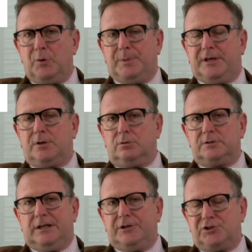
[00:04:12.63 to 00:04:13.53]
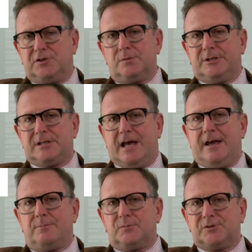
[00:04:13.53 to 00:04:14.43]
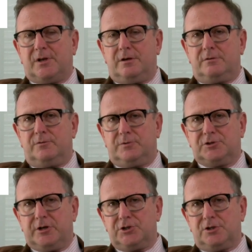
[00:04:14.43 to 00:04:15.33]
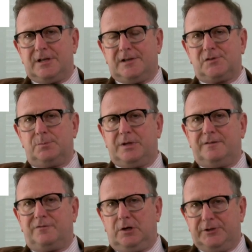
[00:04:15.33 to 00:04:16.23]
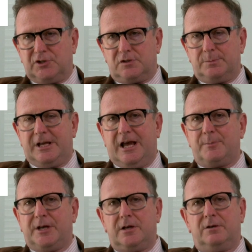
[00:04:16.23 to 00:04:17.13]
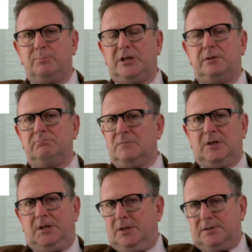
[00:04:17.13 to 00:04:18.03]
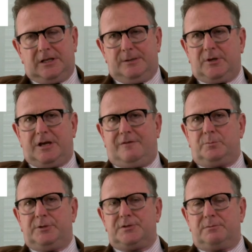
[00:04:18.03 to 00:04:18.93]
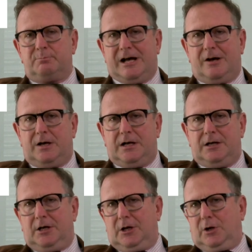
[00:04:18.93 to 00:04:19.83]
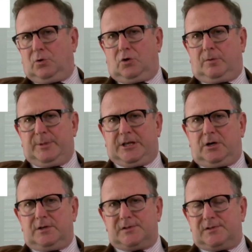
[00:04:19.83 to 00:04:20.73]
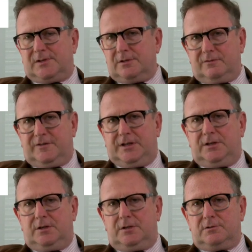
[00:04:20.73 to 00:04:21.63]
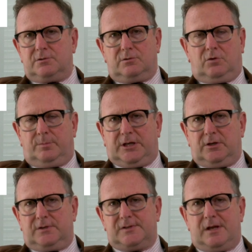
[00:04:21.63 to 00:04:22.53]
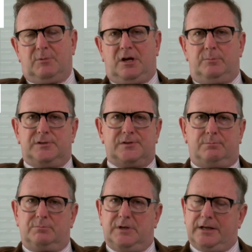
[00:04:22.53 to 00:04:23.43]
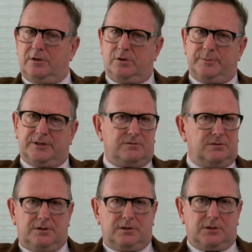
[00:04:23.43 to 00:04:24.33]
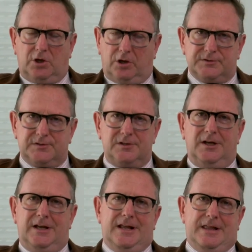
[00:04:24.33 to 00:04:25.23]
That would be called a legitimate aim. So, the restriction has to be for a legitimate aim. It can't be to keep the government in power or because it's inconvenient or because there might be some economic uh, cost.